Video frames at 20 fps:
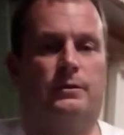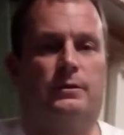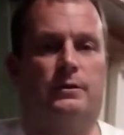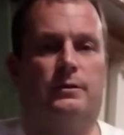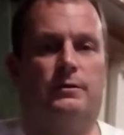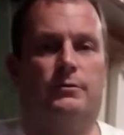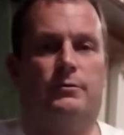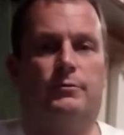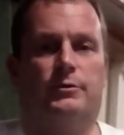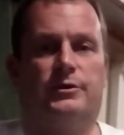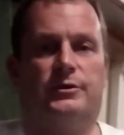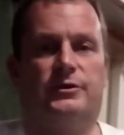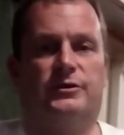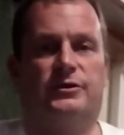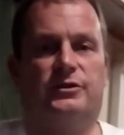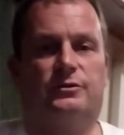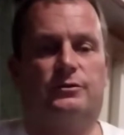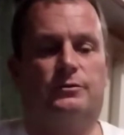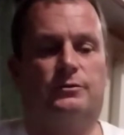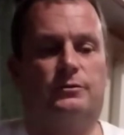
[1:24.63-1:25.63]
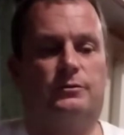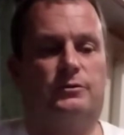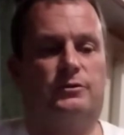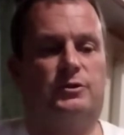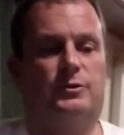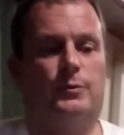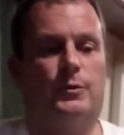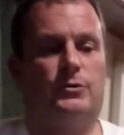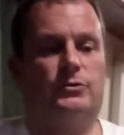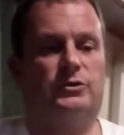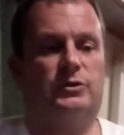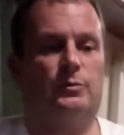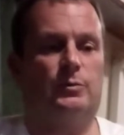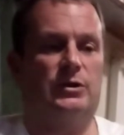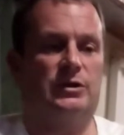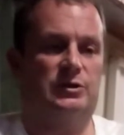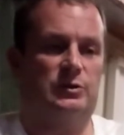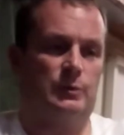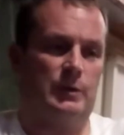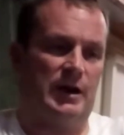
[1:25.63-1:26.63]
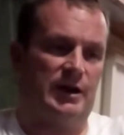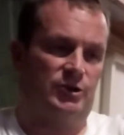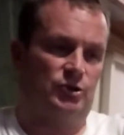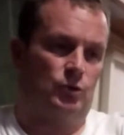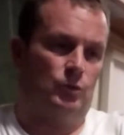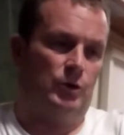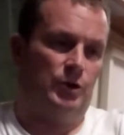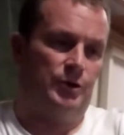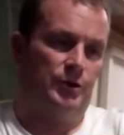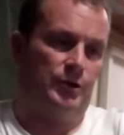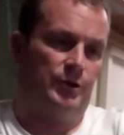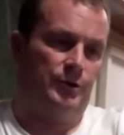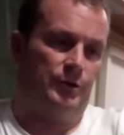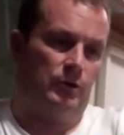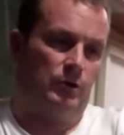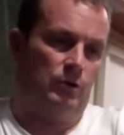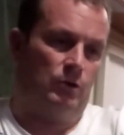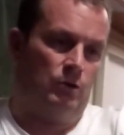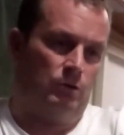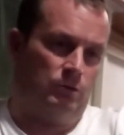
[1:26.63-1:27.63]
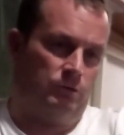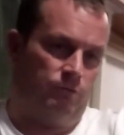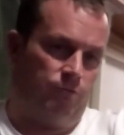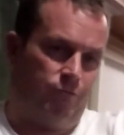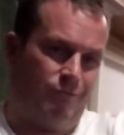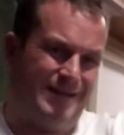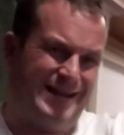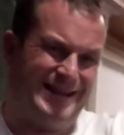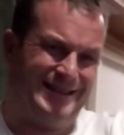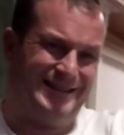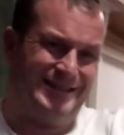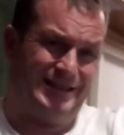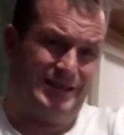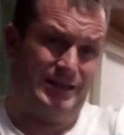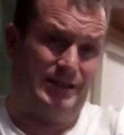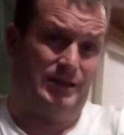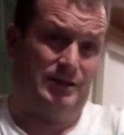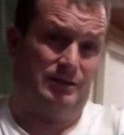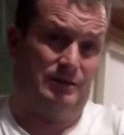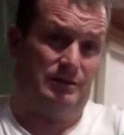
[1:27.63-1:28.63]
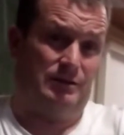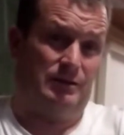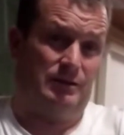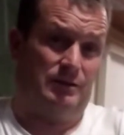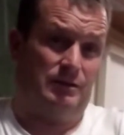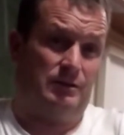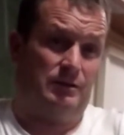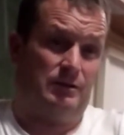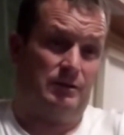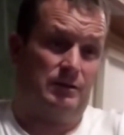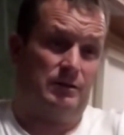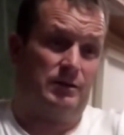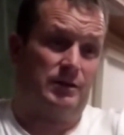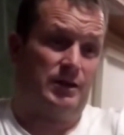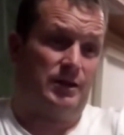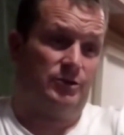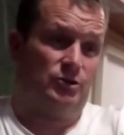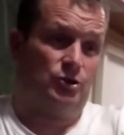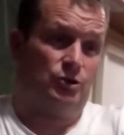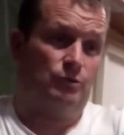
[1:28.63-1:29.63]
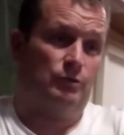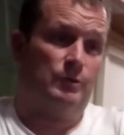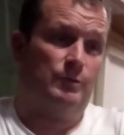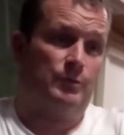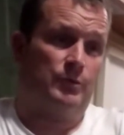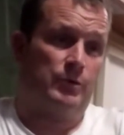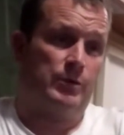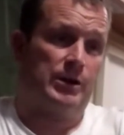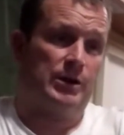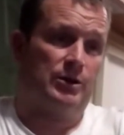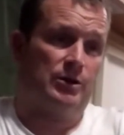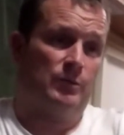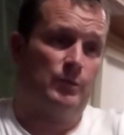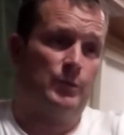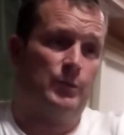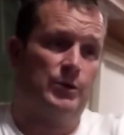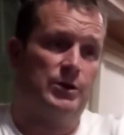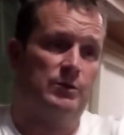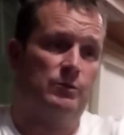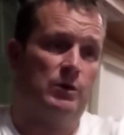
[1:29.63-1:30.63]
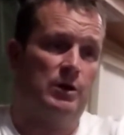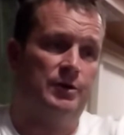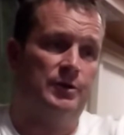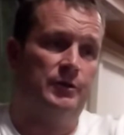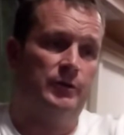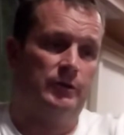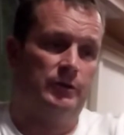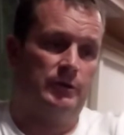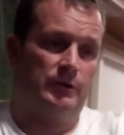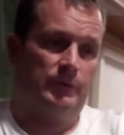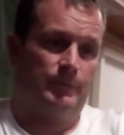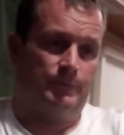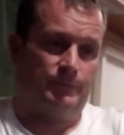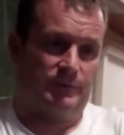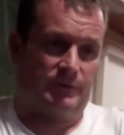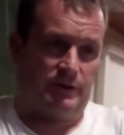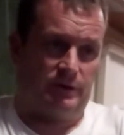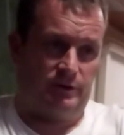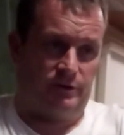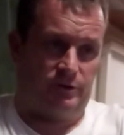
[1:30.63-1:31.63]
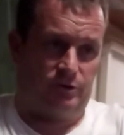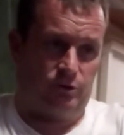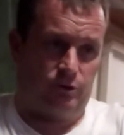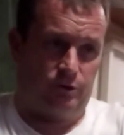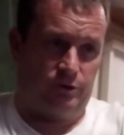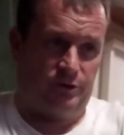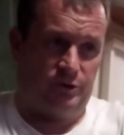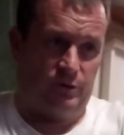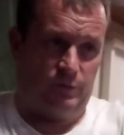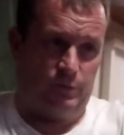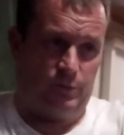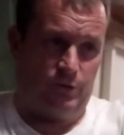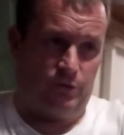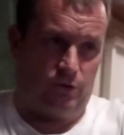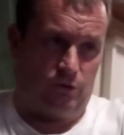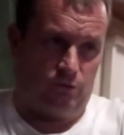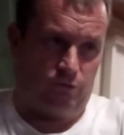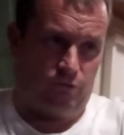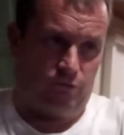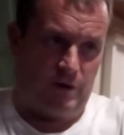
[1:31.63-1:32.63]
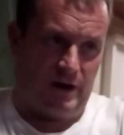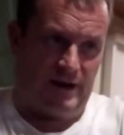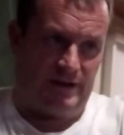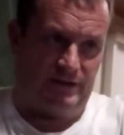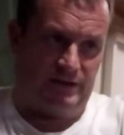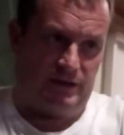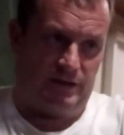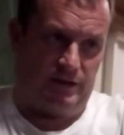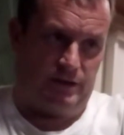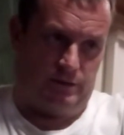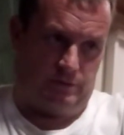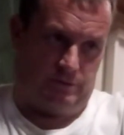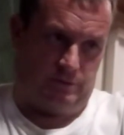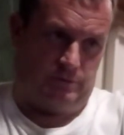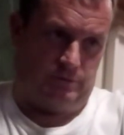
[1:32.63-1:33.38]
that it was supposed to be a special one. And already, that Stewart Brewing Company one is good, but already